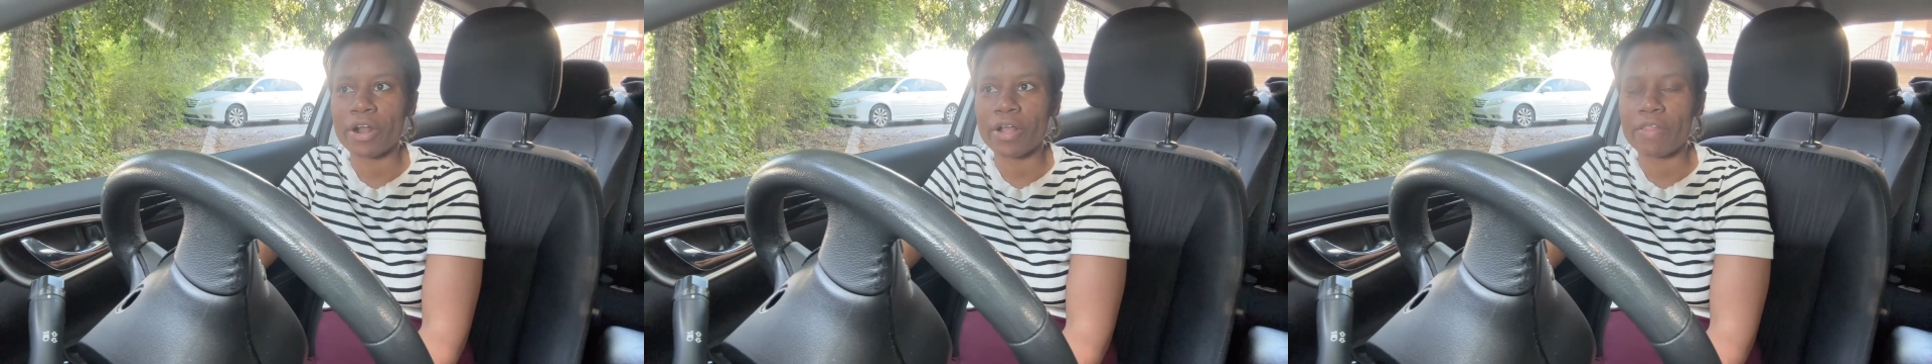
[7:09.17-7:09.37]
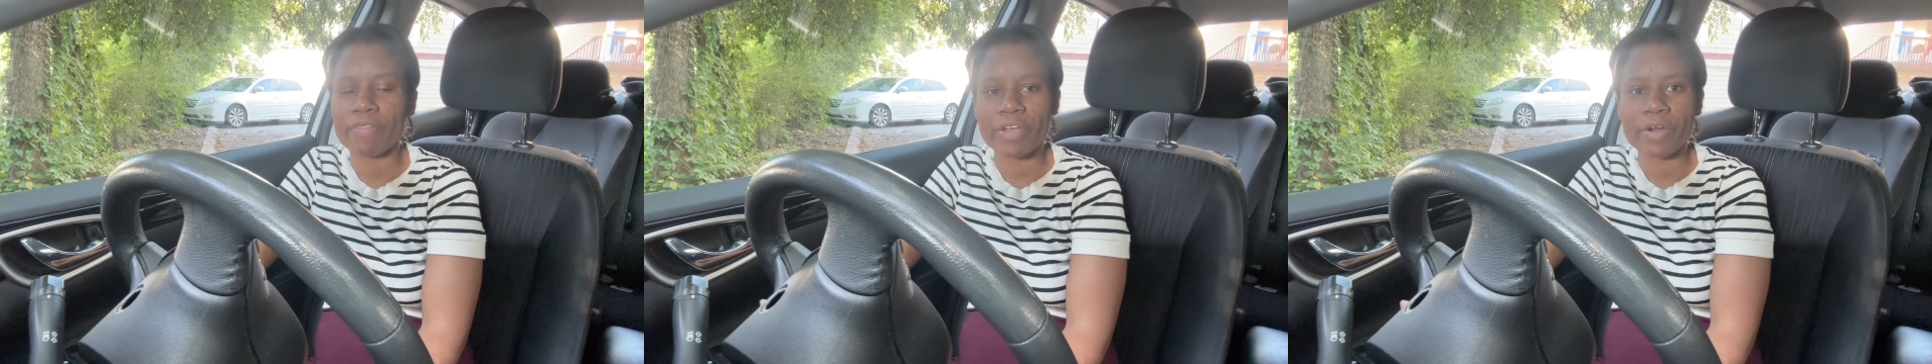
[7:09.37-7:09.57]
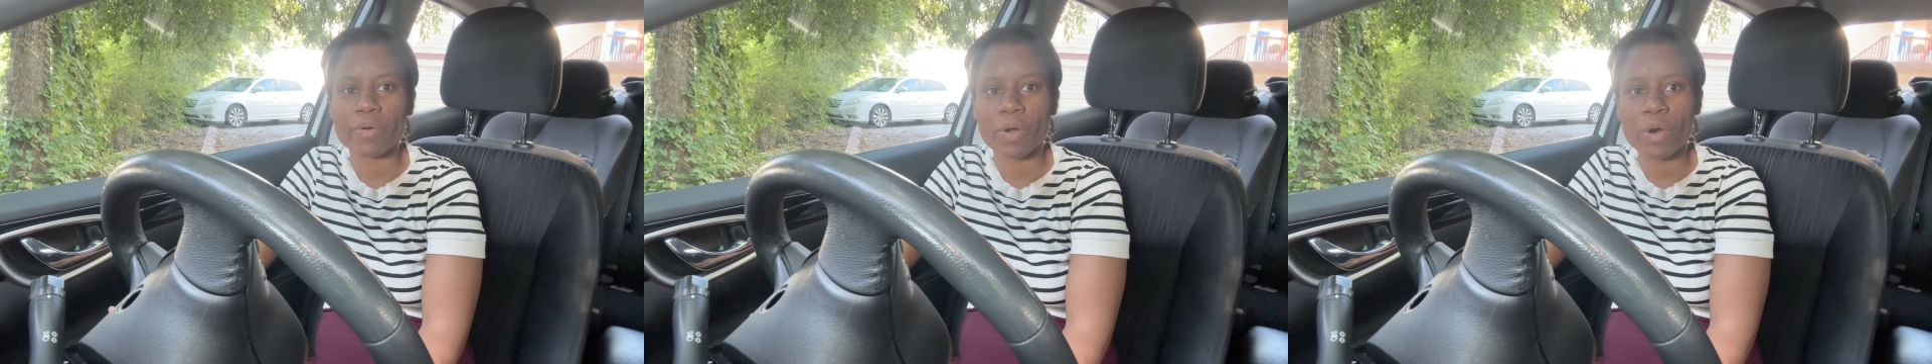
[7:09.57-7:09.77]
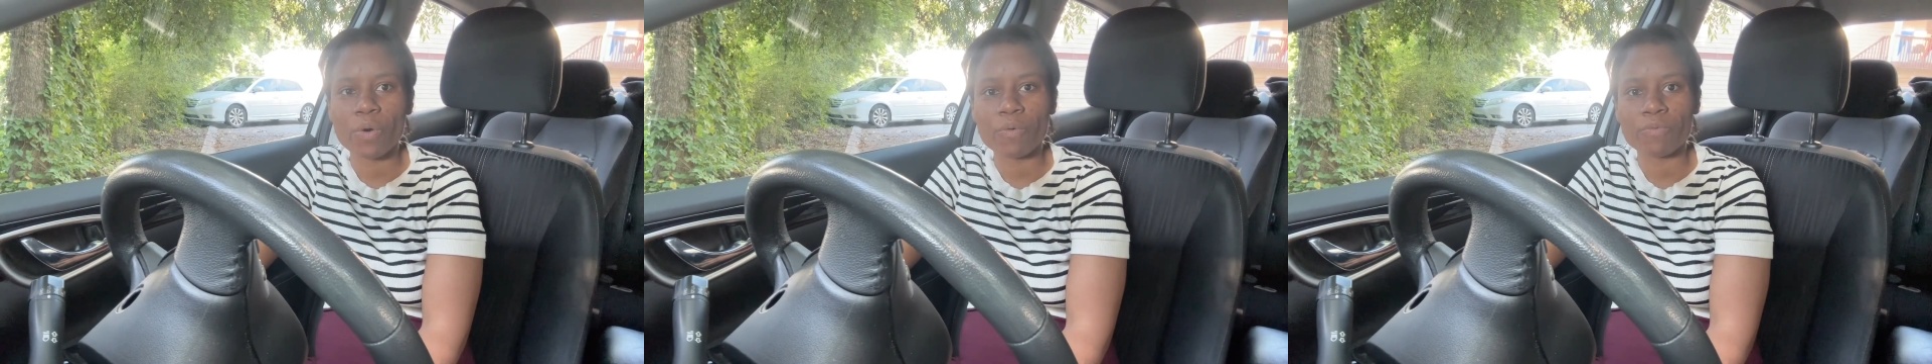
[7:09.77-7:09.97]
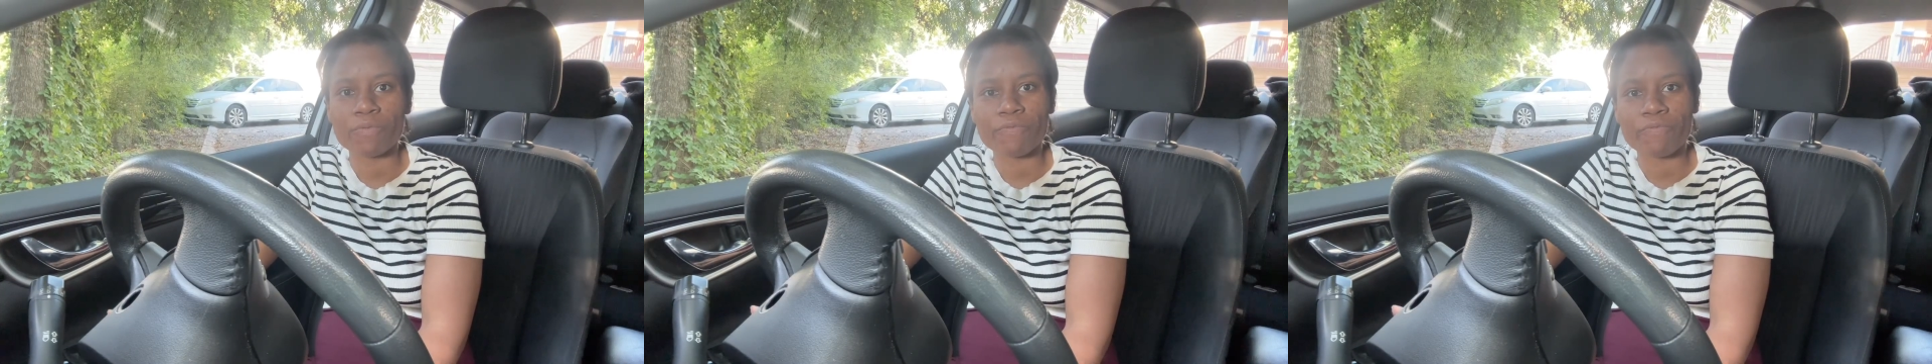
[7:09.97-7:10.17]
their
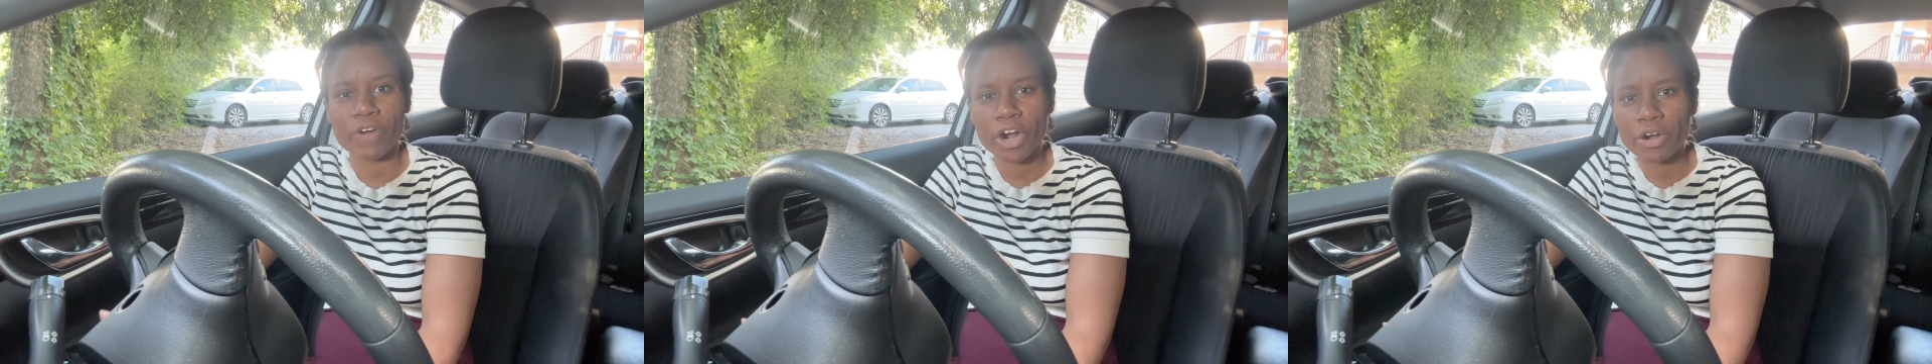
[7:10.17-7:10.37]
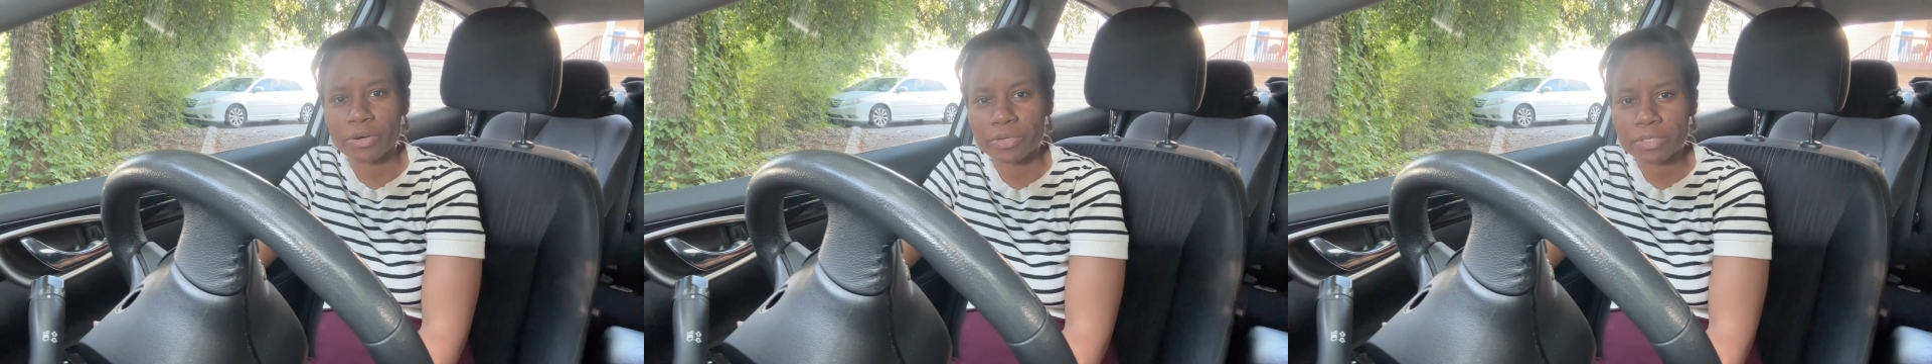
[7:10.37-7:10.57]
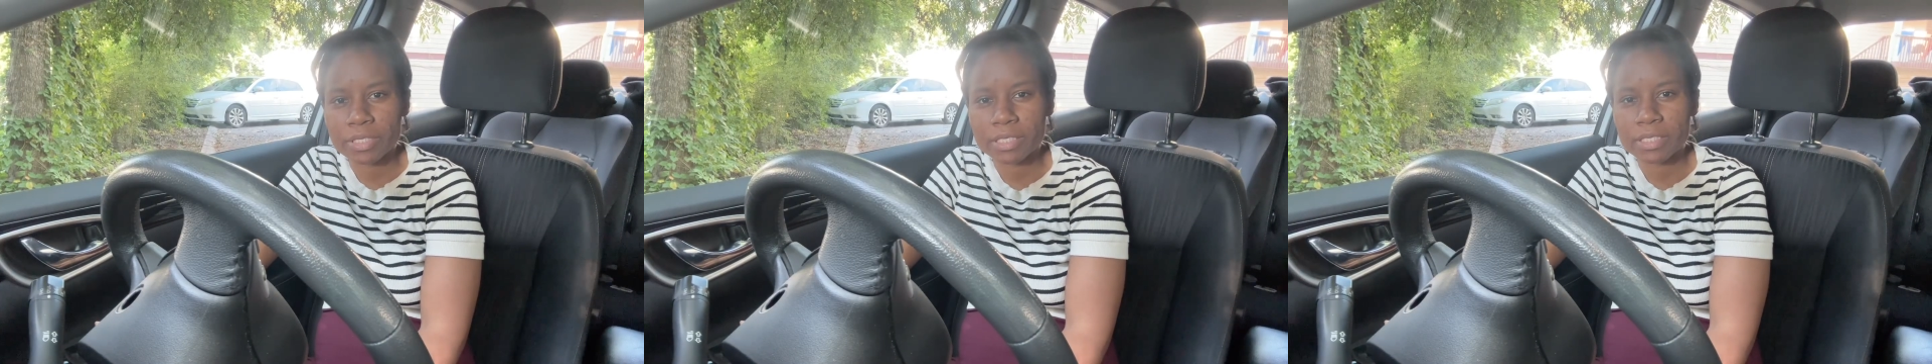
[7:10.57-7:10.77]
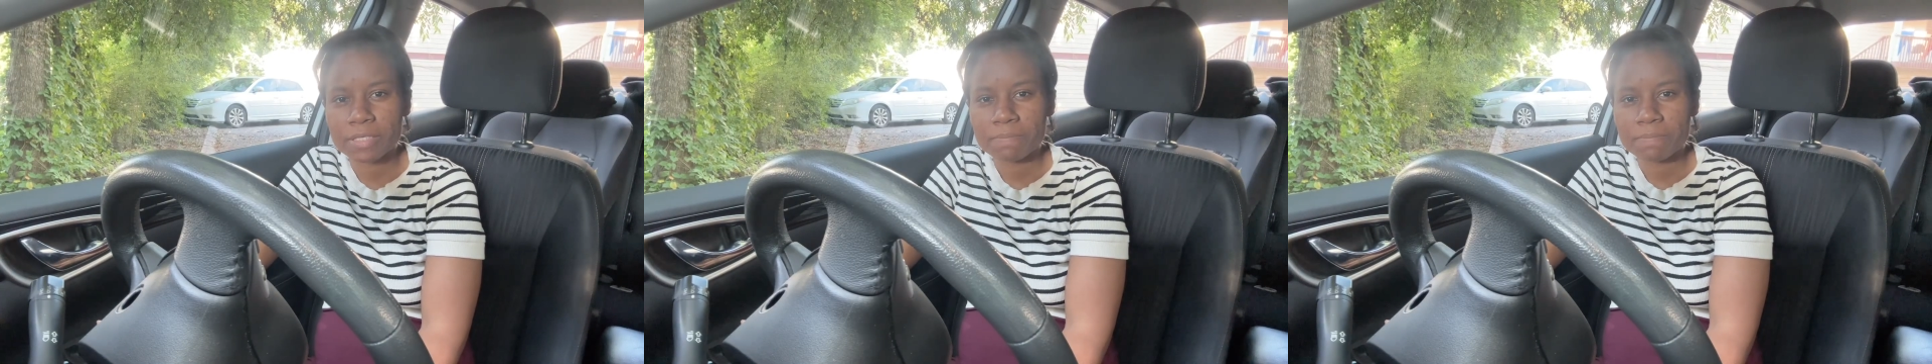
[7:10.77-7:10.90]
own first,